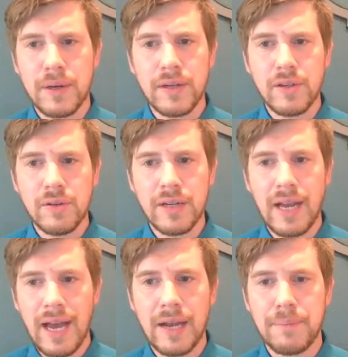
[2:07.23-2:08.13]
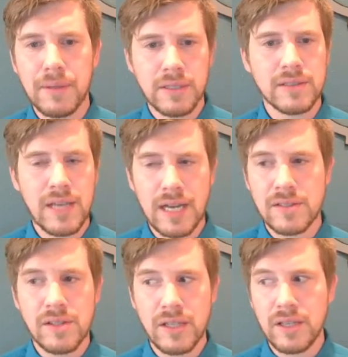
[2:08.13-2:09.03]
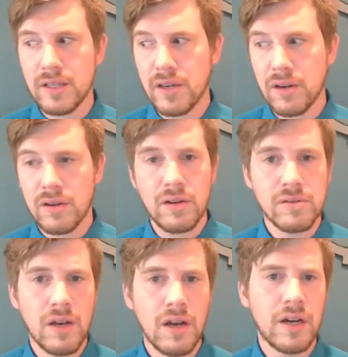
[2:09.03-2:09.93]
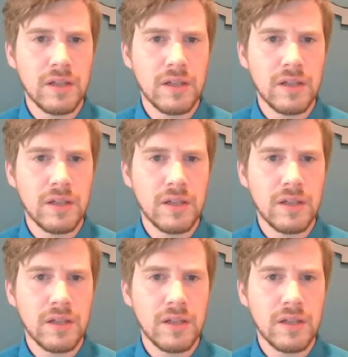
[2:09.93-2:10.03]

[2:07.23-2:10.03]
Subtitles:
but you can add buildings as the year goes on,